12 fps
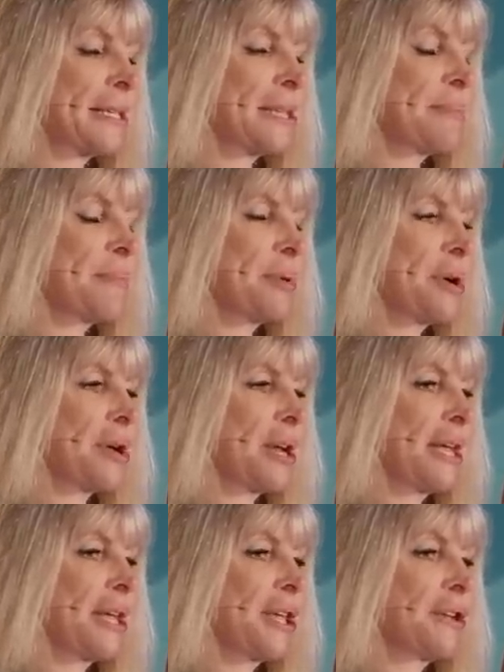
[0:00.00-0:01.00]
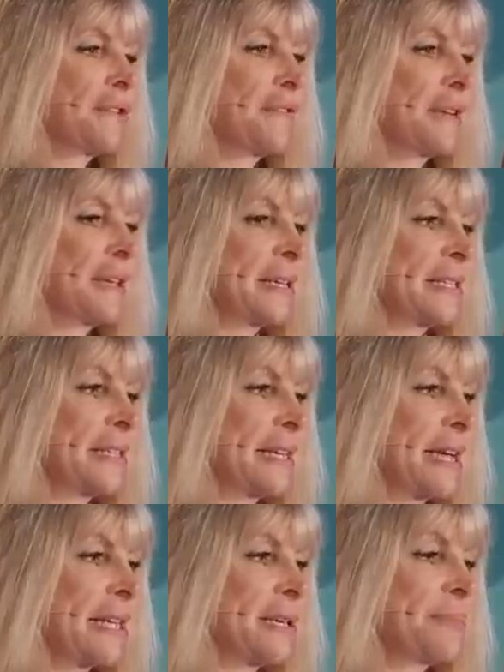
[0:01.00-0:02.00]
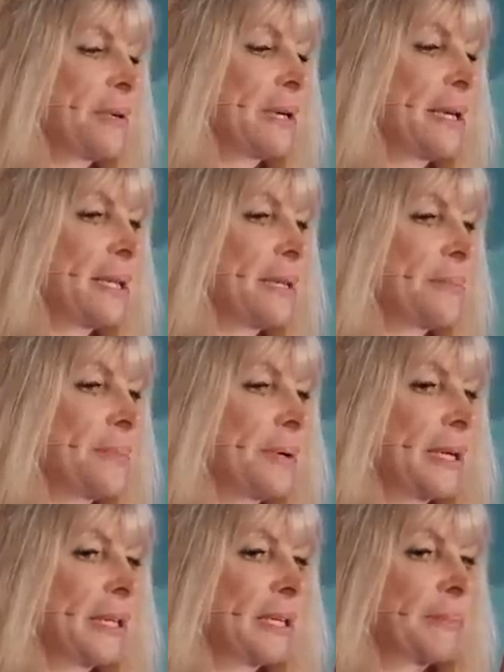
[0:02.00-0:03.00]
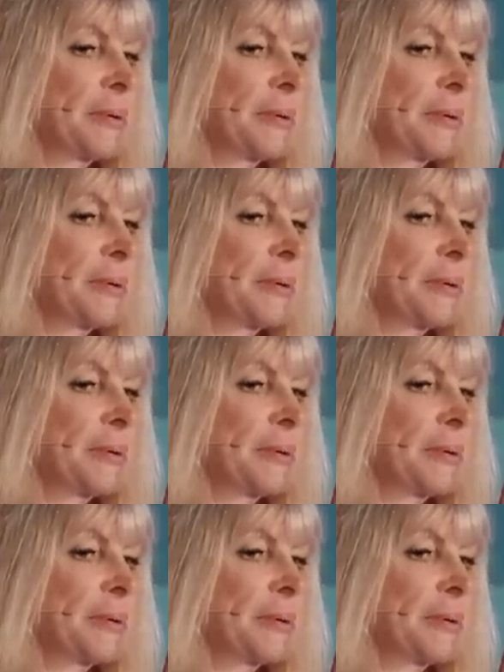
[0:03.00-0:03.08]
that are pulling your fingers together, pulling them.